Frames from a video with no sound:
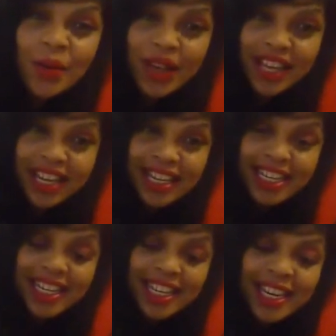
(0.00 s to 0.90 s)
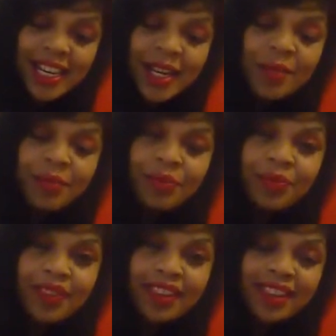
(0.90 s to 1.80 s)
wari di?
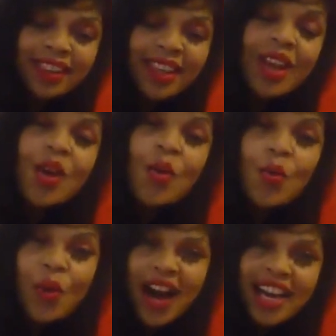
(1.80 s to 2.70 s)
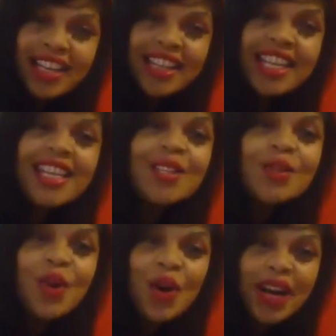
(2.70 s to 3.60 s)
Why this
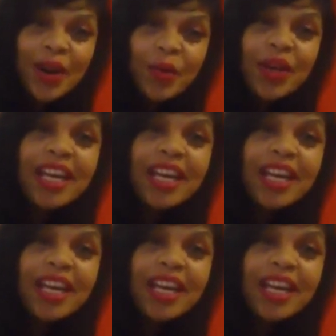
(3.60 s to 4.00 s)
kolai